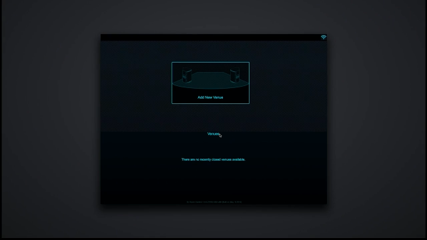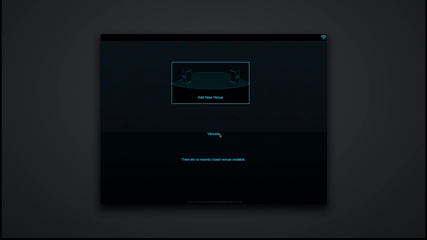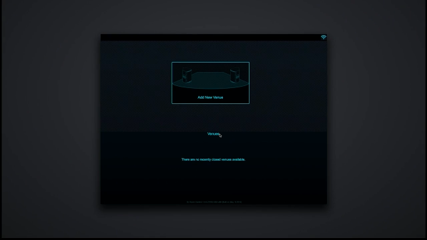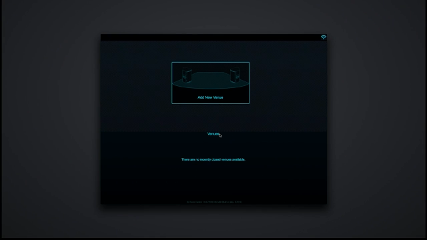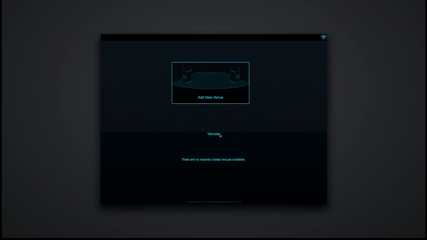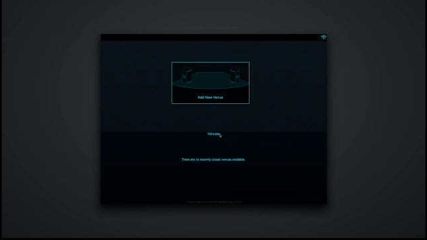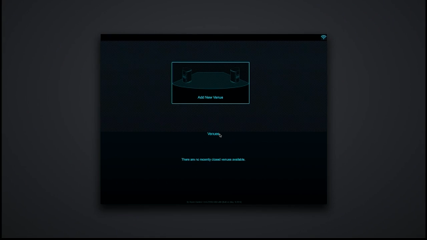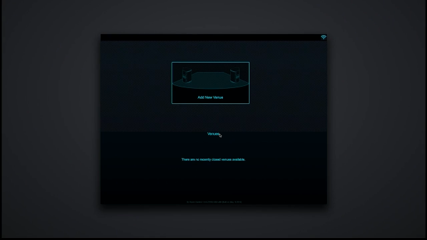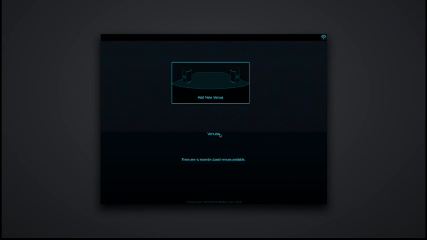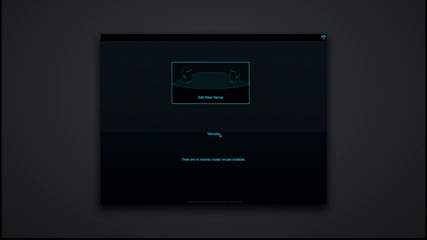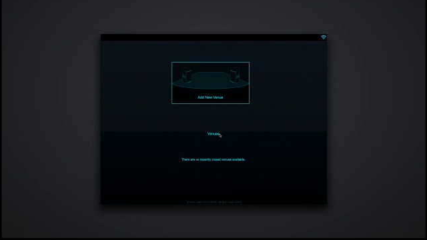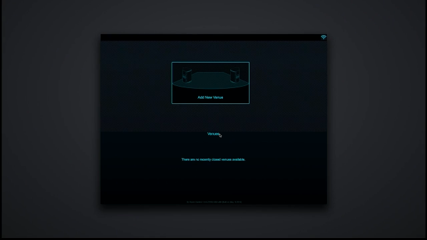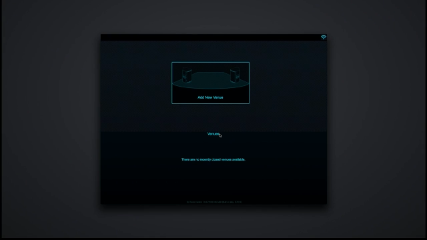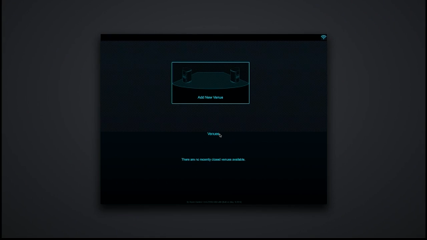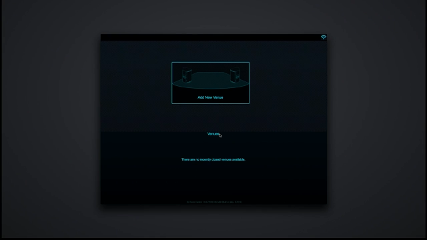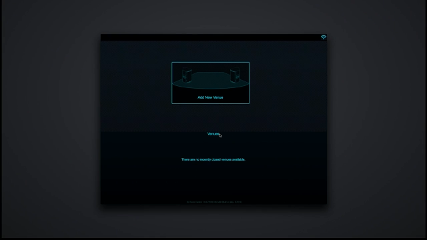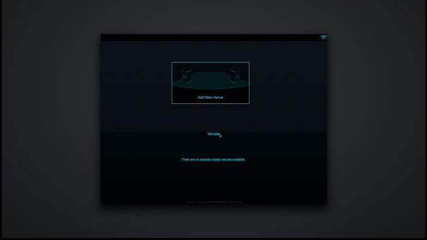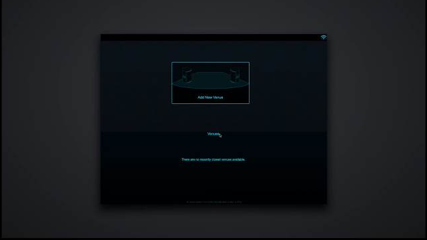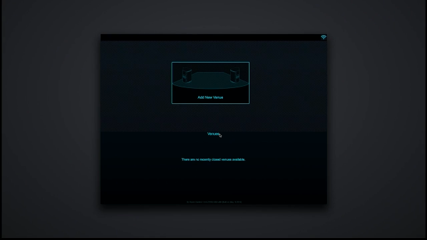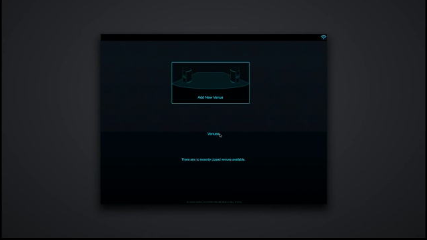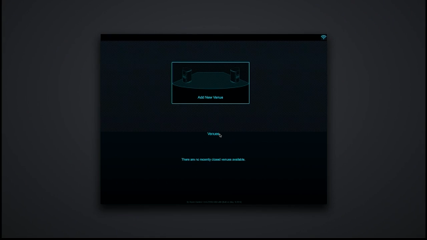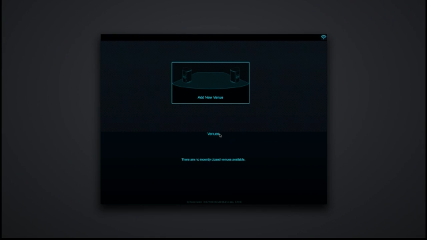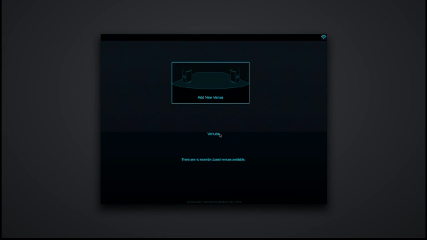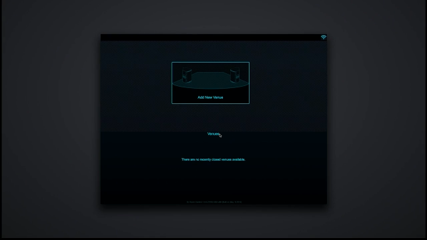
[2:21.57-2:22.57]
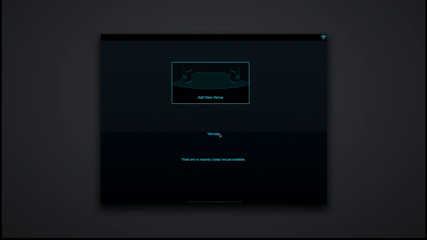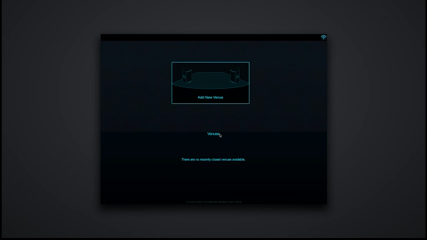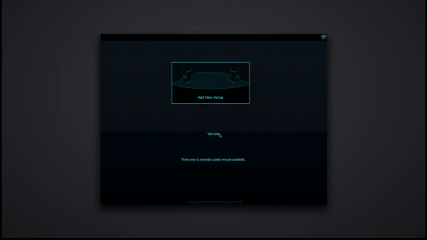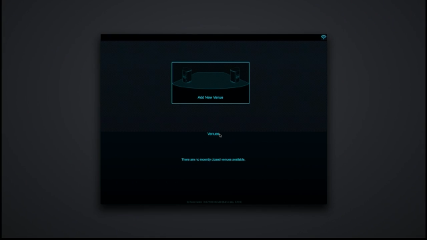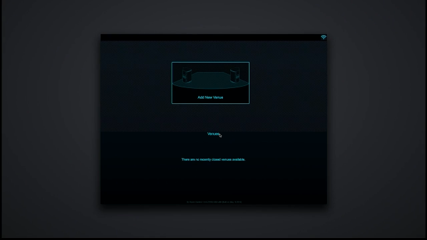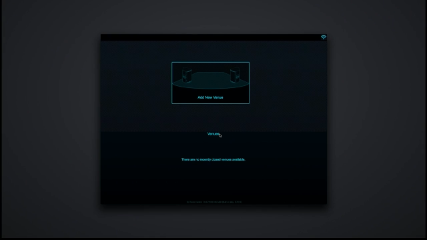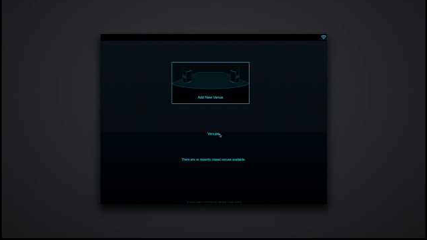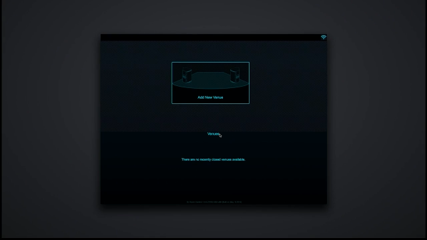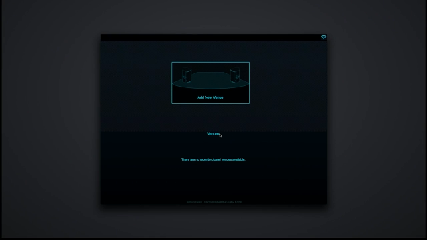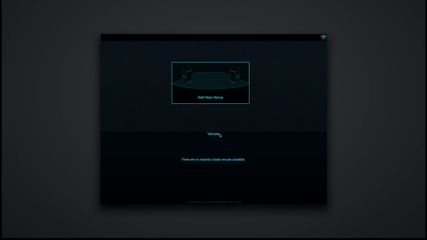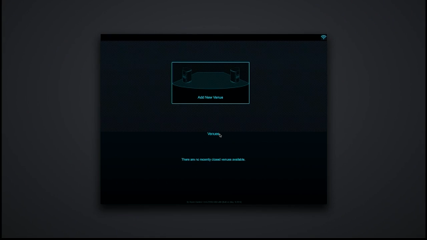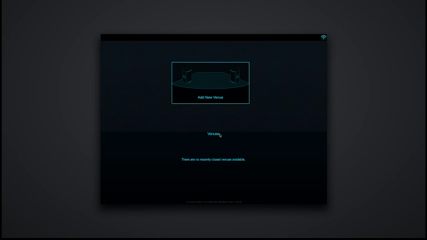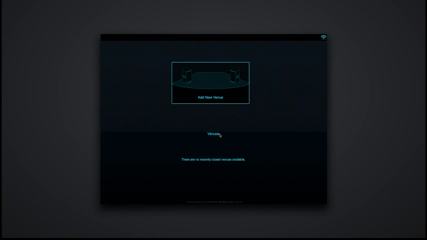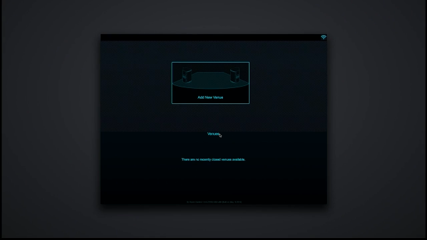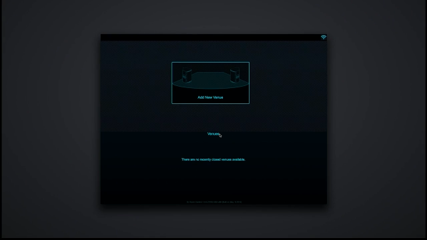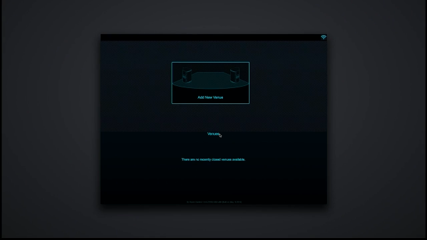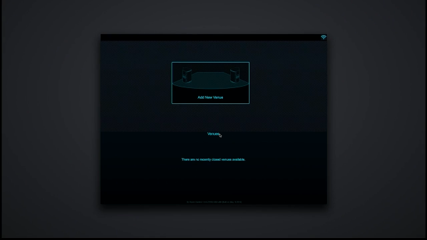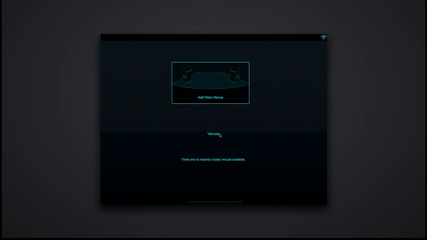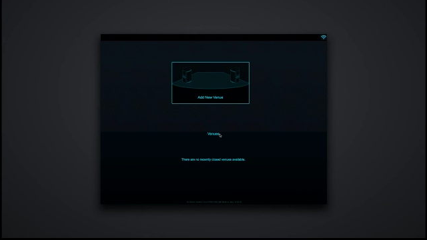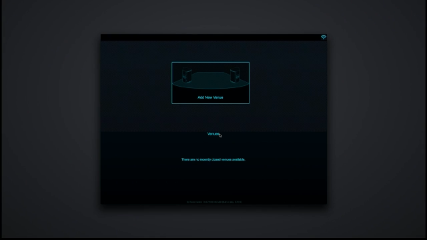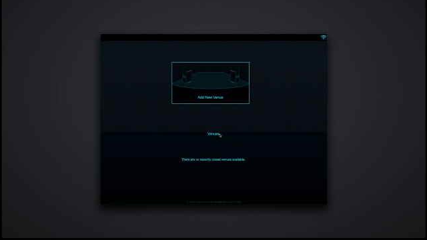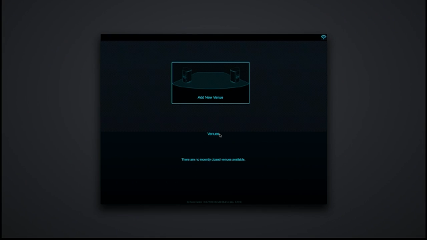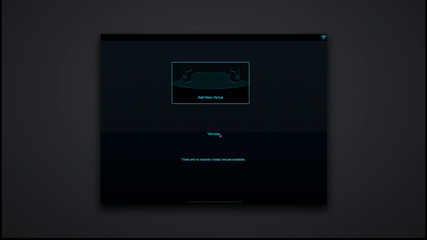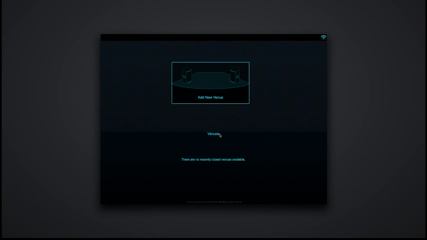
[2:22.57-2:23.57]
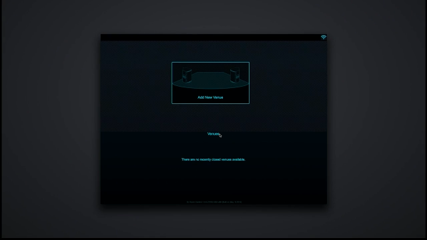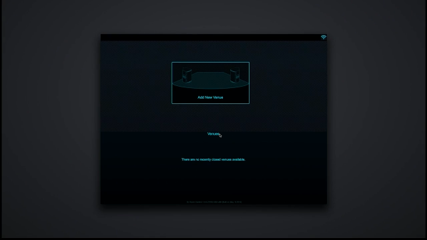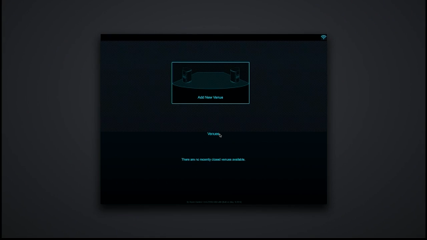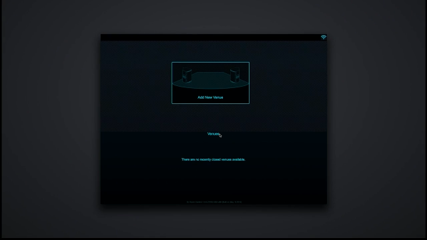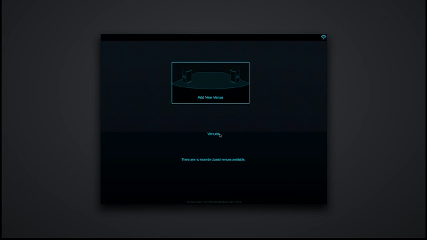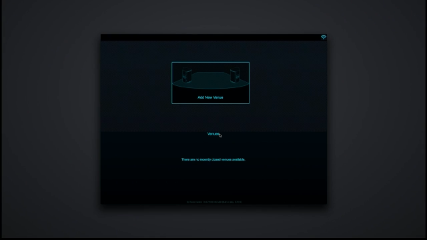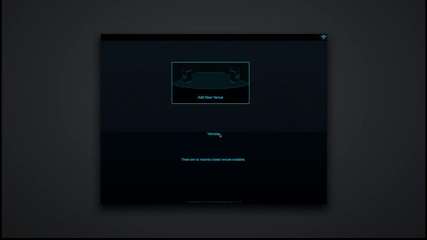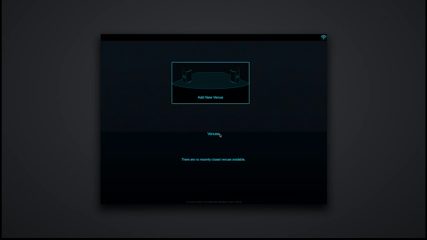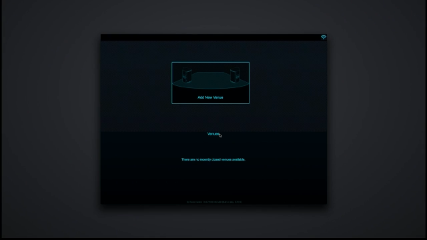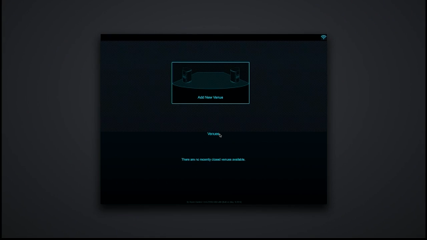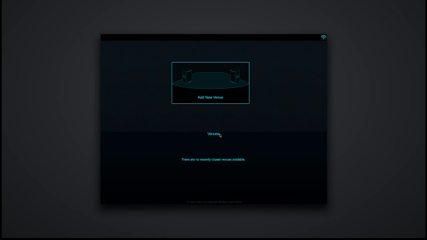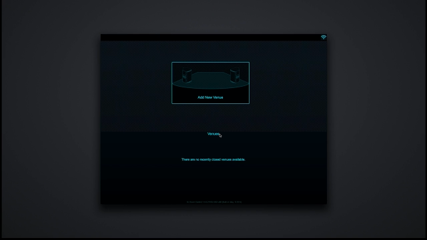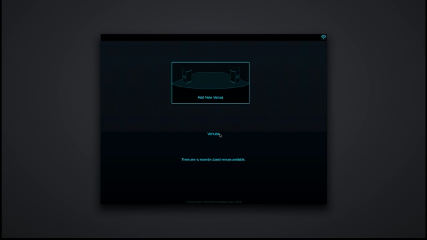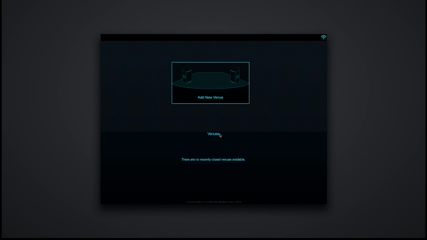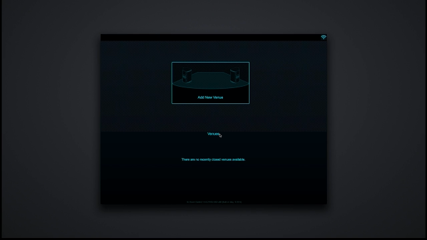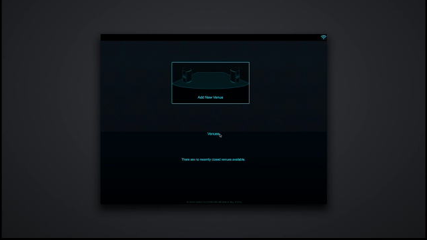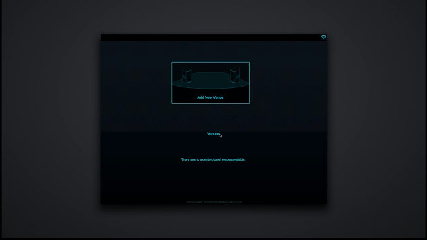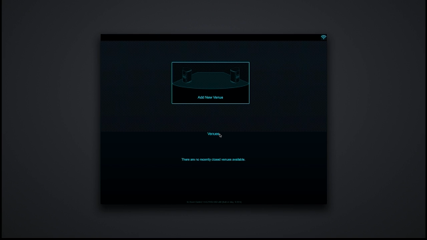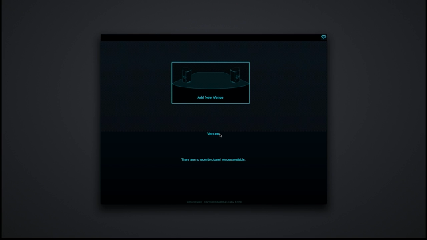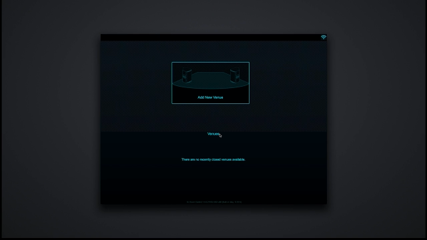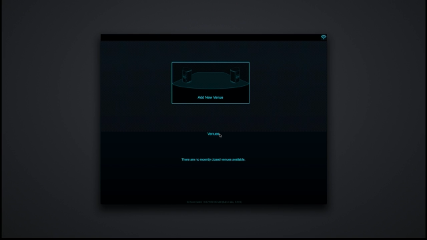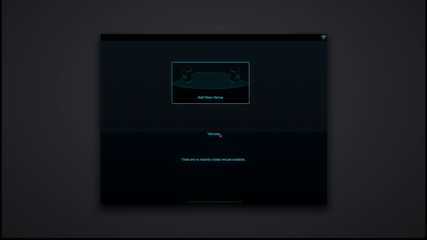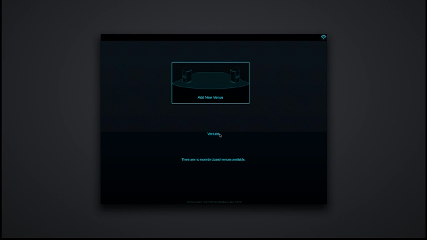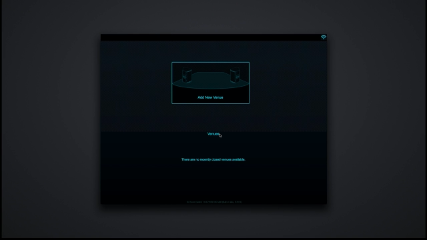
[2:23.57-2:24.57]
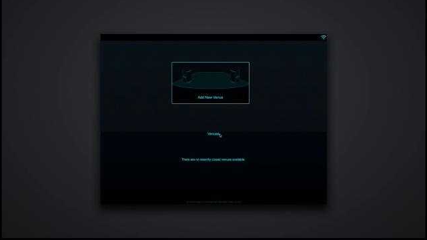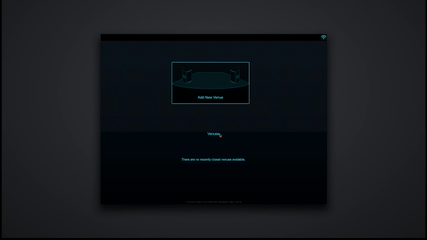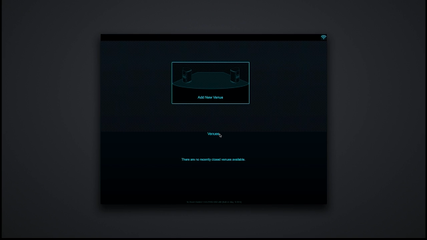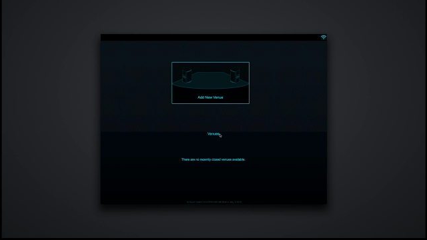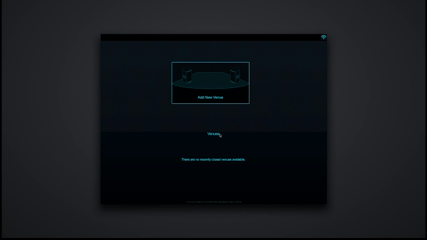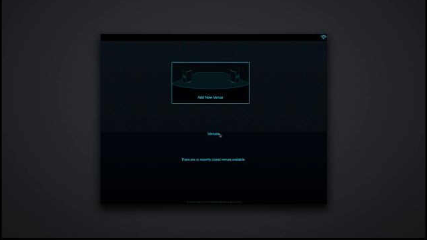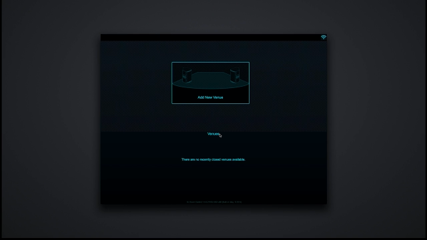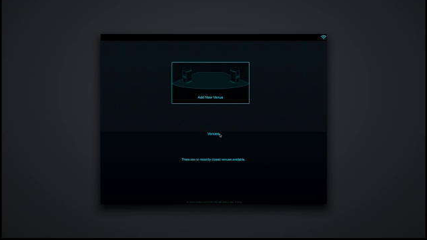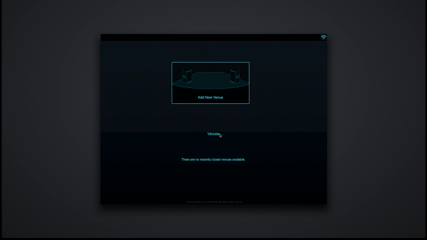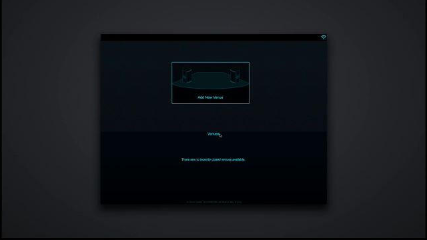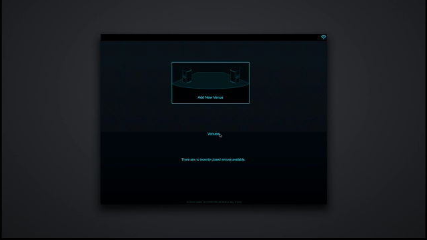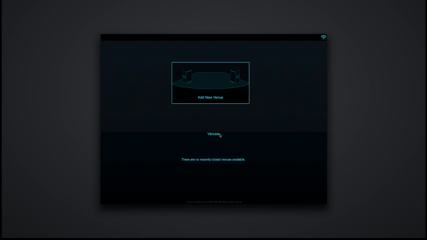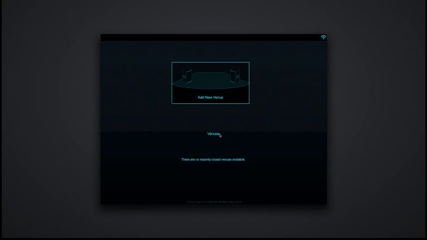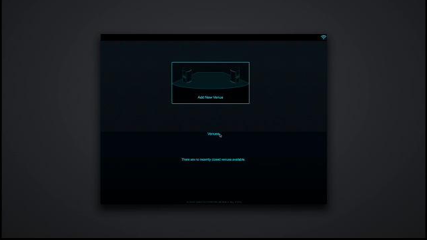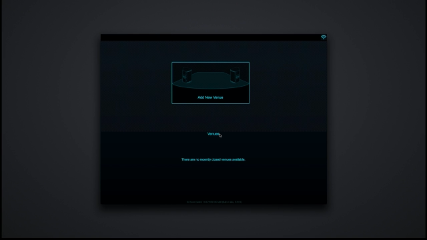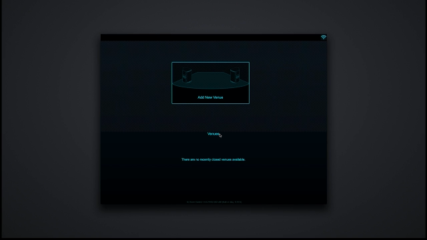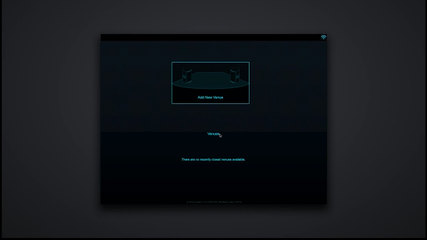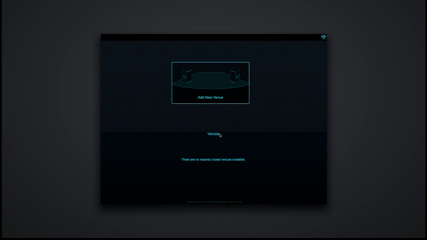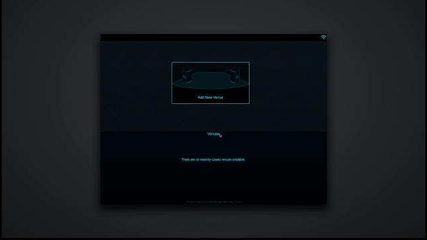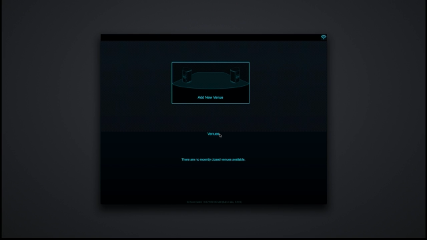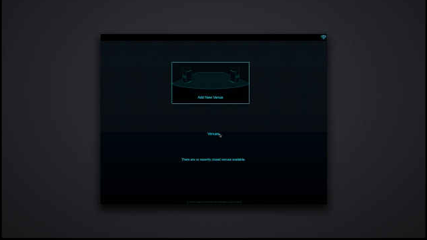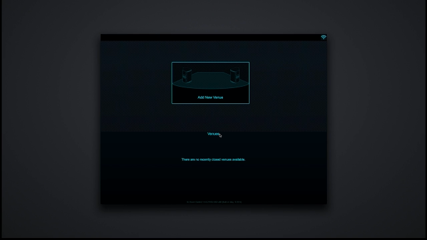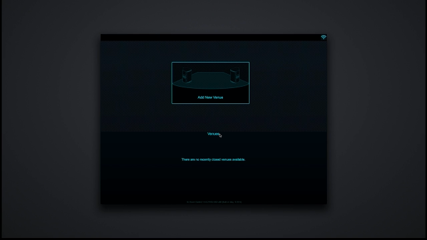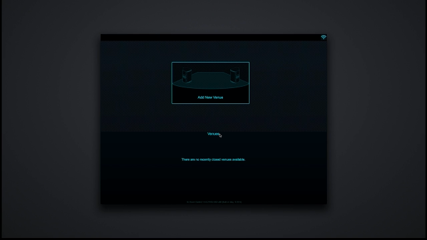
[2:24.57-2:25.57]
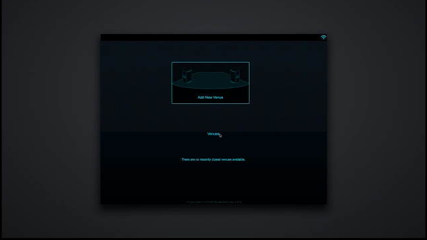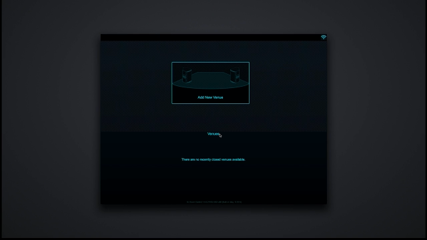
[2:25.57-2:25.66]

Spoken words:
Nobody's mouth can be seen.